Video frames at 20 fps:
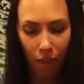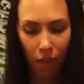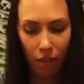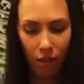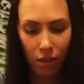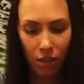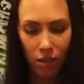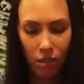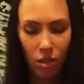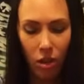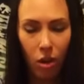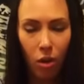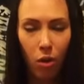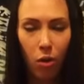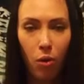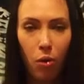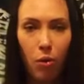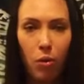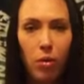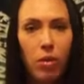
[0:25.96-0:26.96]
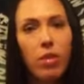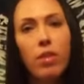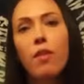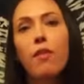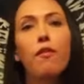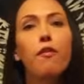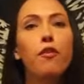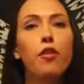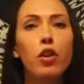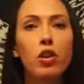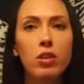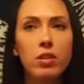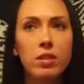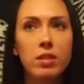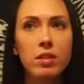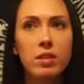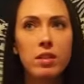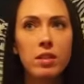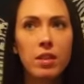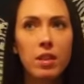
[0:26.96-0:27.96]
so the
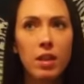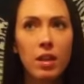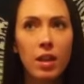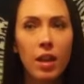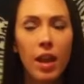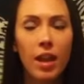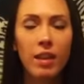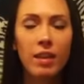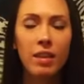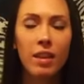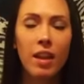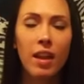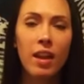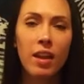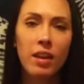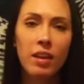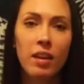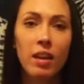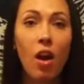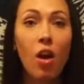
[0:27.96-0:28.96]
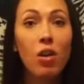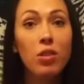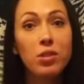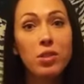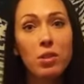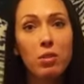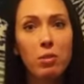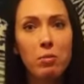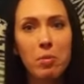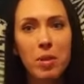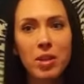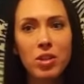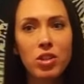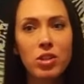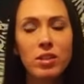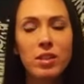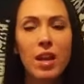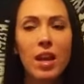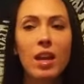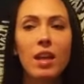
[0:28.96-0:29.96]
first, and also let me
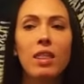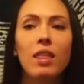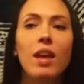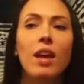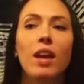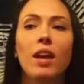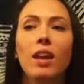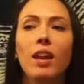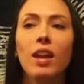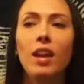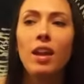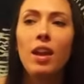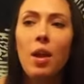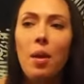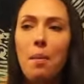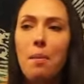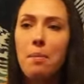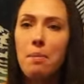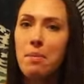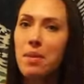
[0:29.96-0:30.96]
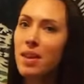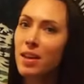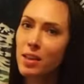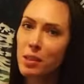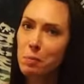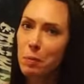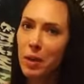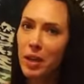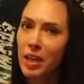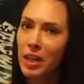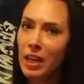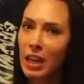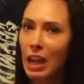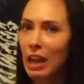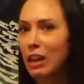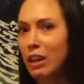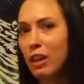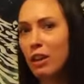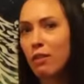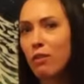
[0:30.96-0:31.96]
just say that me explaining
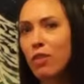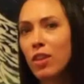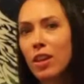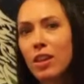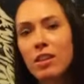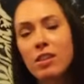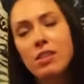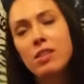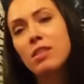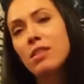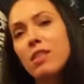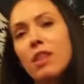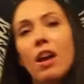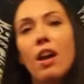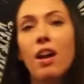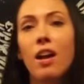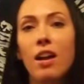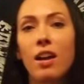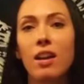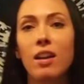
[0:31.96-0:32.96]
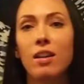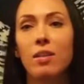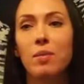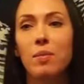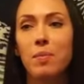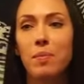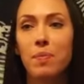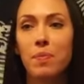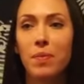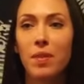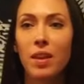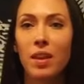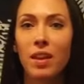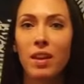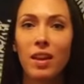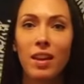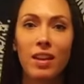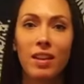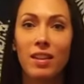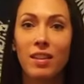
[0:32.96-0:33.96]
any of this,
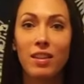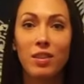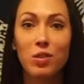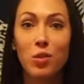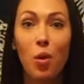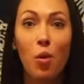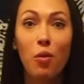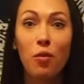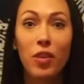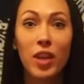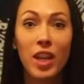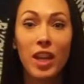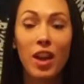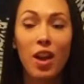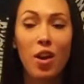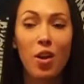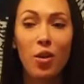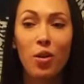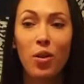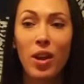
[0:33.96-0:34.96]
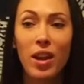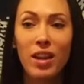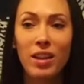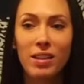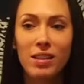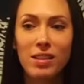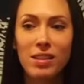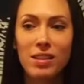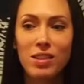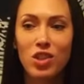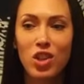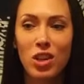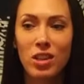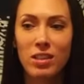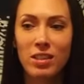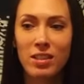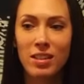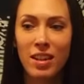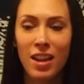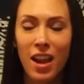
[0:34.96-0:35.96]
this whole video, it's
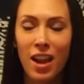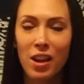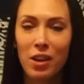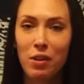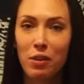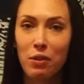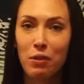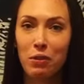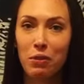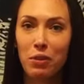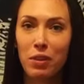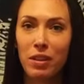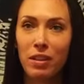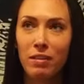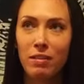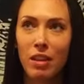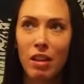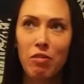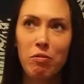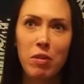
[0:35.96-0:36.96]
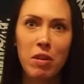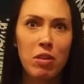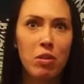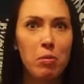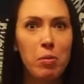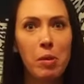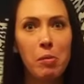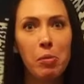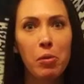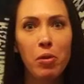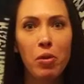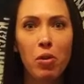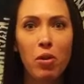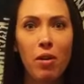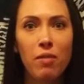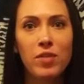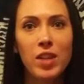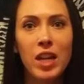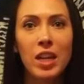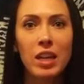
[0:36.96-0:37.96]
just to kind of give either people who
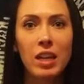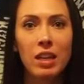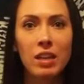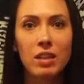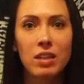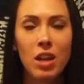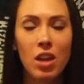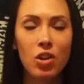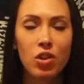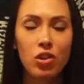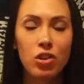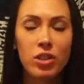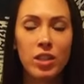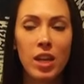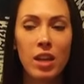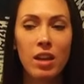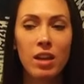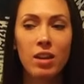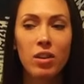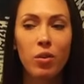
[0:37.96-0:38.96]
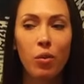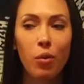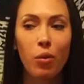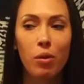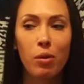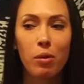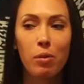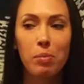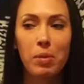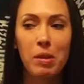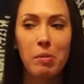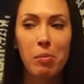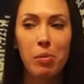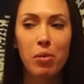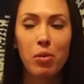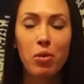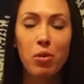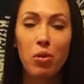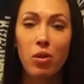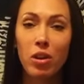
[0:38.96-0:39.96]
have done it to understand, or
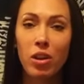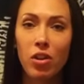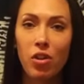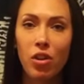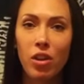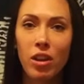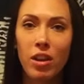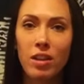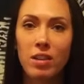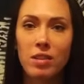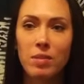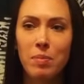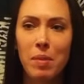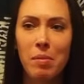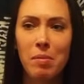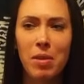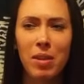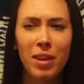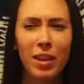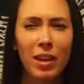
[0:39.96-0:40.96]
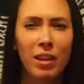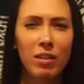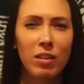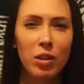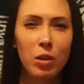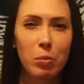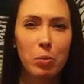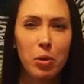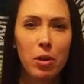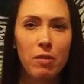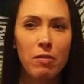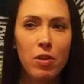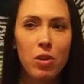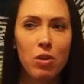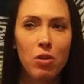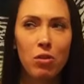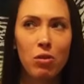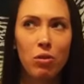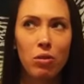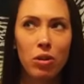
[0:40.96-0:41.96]
people who are curious, maybe like a little
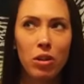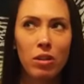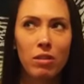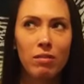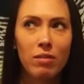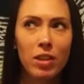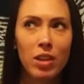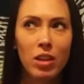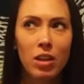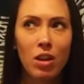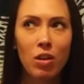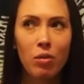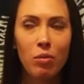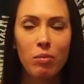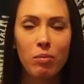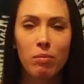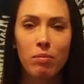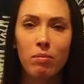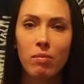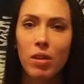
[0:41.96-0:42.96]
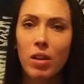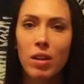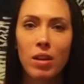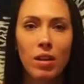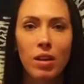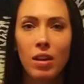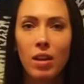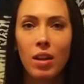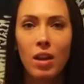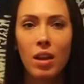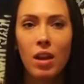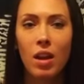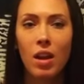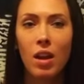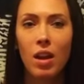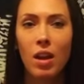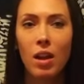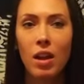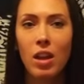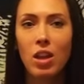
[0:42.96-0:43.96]
preview, or, you know,
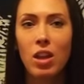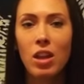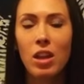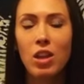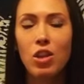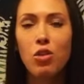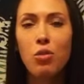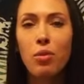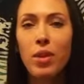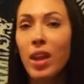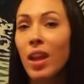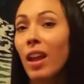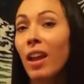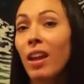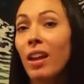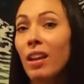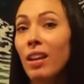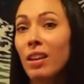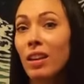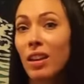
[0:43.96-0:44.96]
you cannot